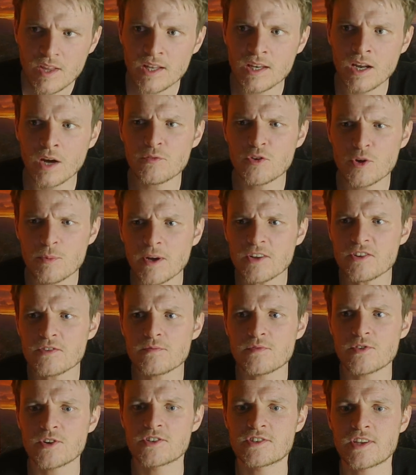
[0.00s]
Now, if you
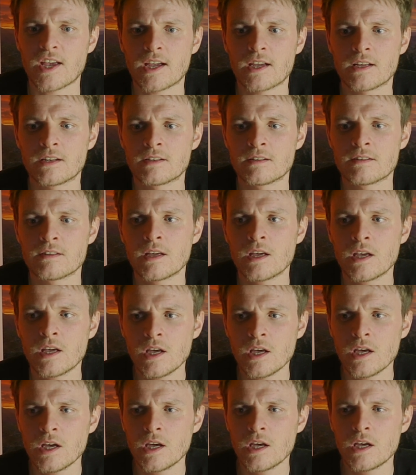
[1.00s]
imagine for a second,
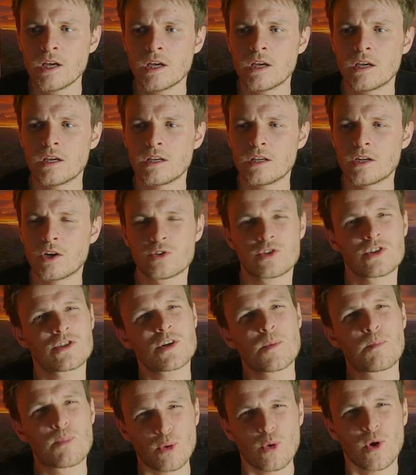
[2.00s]
you know,
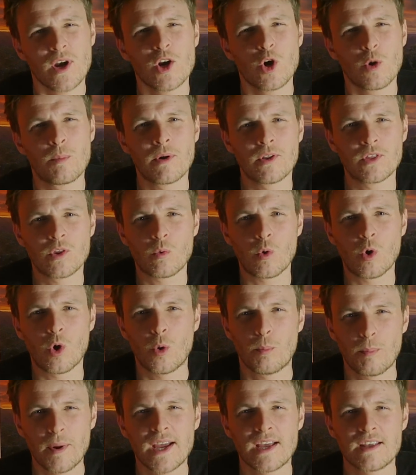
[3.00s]
just a print up on the
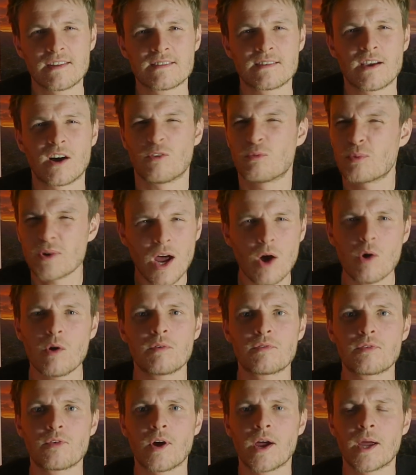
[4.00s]
wall by itself without
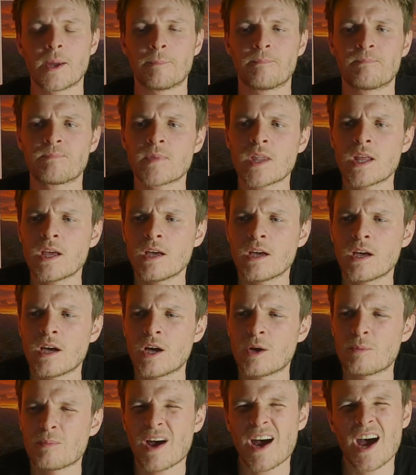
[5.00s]
a frame,
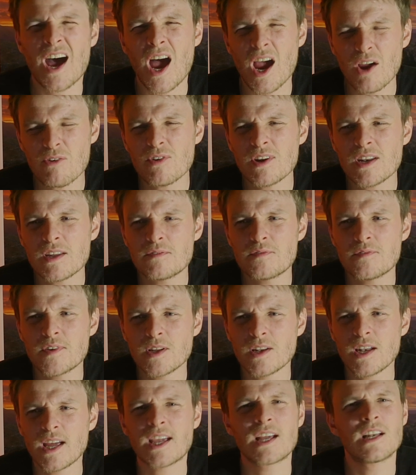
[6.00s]
I really
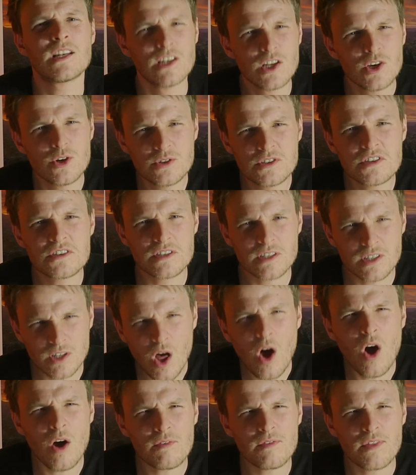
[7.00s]
feel like it loses a
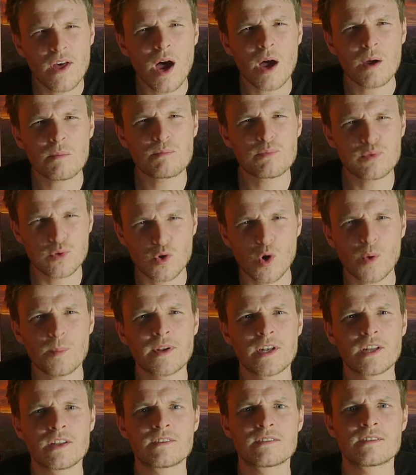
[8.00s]
lot of that
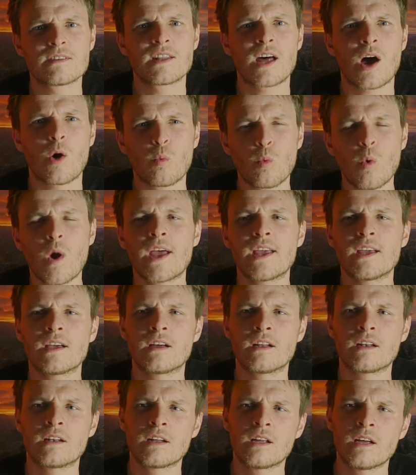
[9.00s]
prominence and that weight,
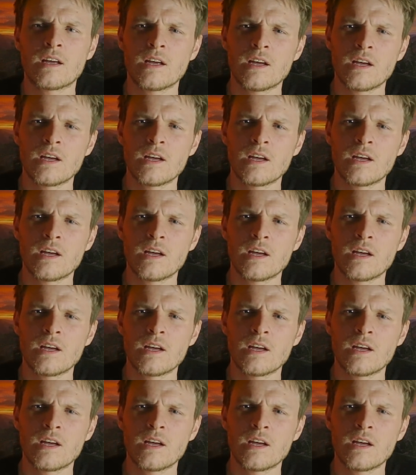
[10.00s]
and,